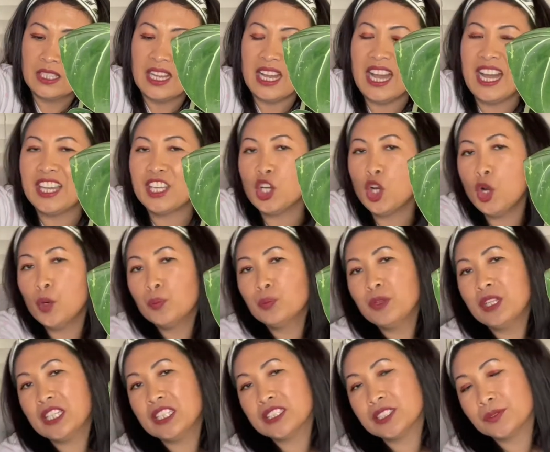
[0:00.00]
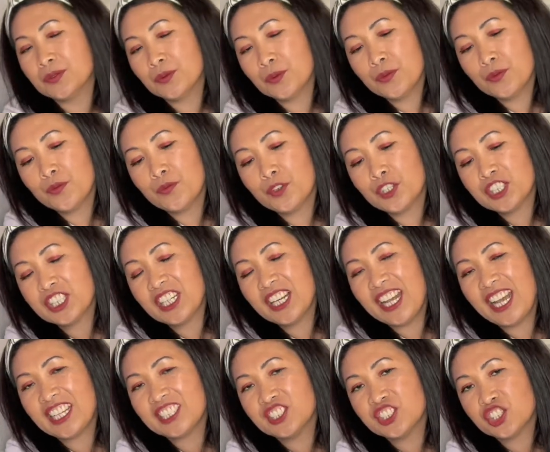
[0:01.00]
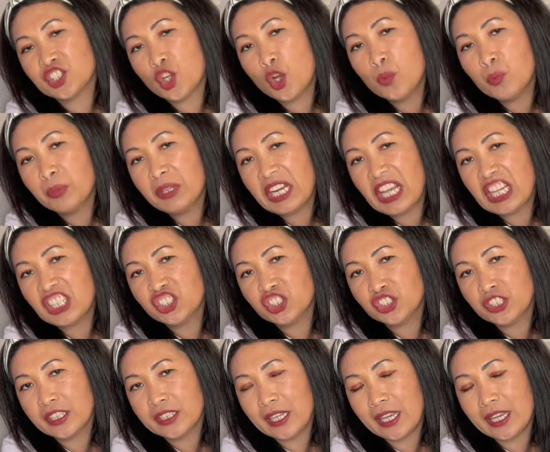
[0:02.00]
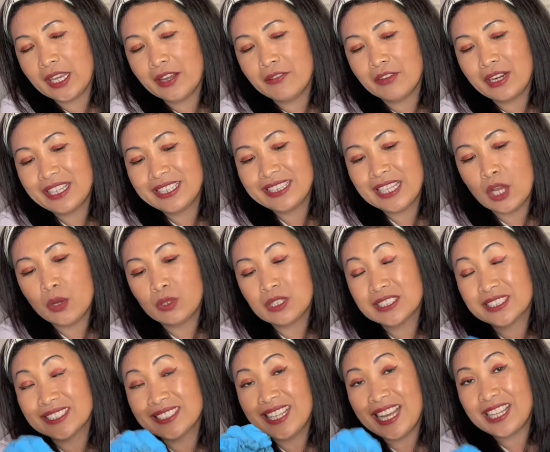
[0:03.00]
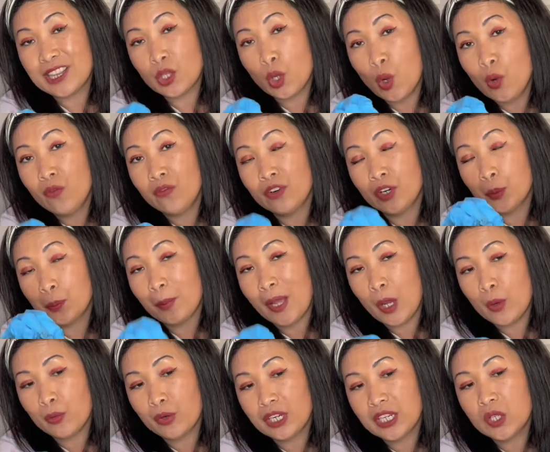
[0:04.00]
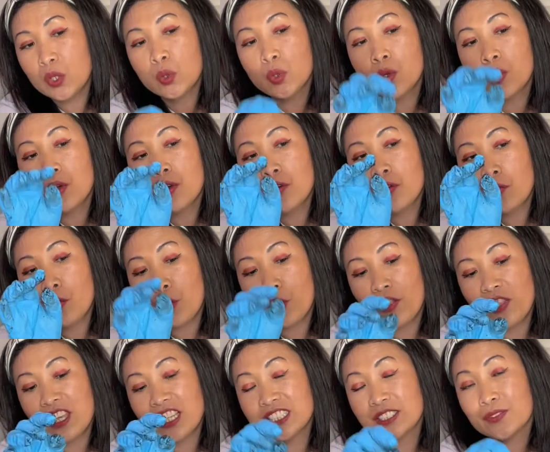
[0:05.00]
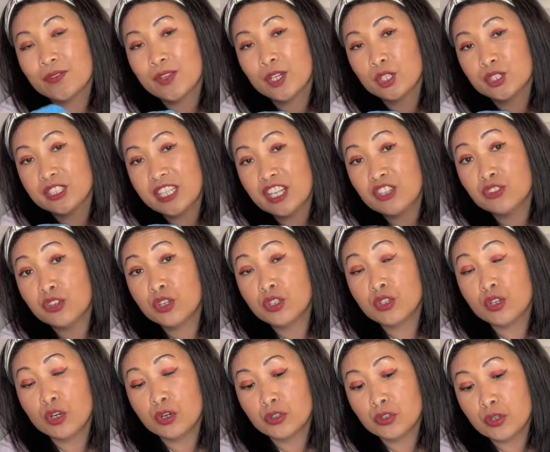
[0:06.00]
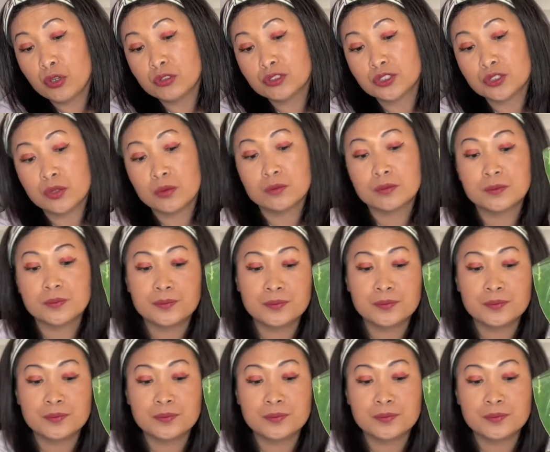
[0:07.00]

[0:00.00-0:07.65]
I hope this fertilizer combination that I have right now is not overpowering for this Philodendron Gloriosum.